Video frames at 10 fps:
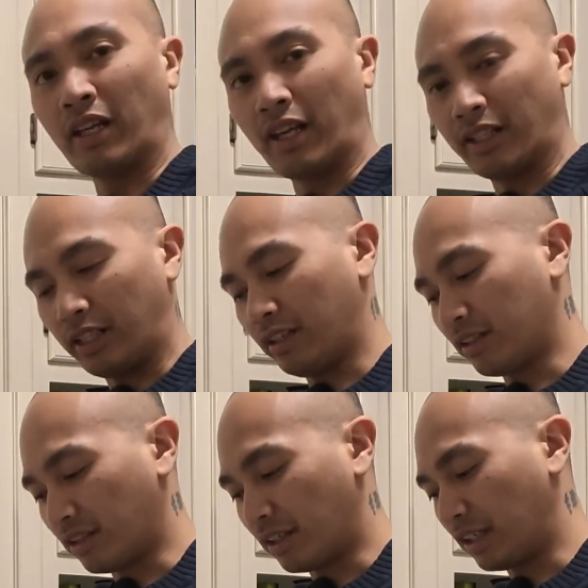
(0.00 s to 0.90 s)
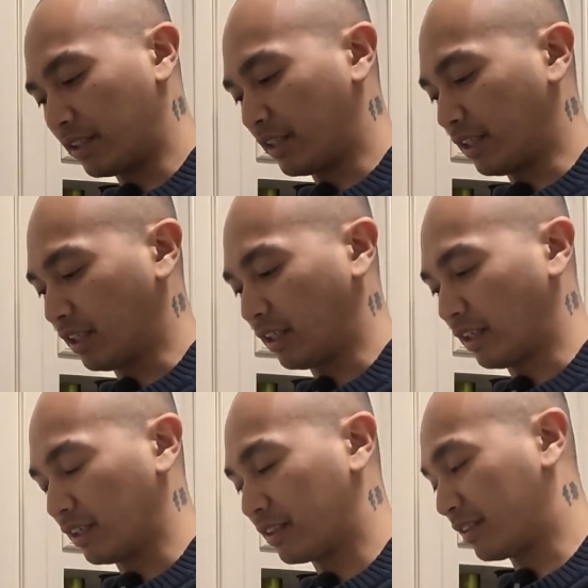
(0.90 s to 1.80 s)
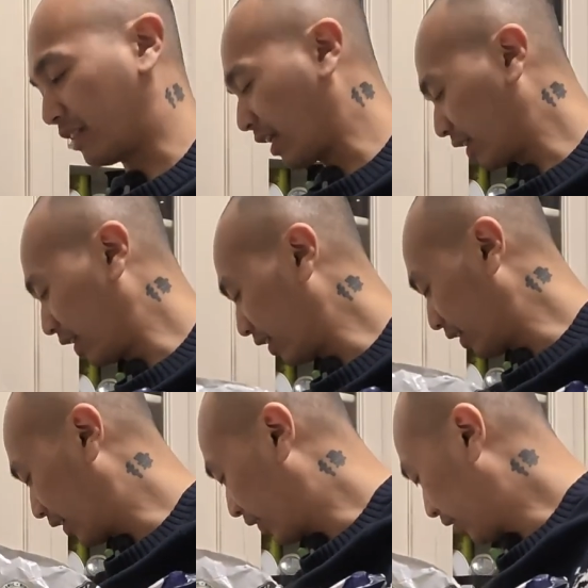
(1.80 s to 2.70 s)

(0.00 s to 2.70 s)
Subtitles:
And here are the second and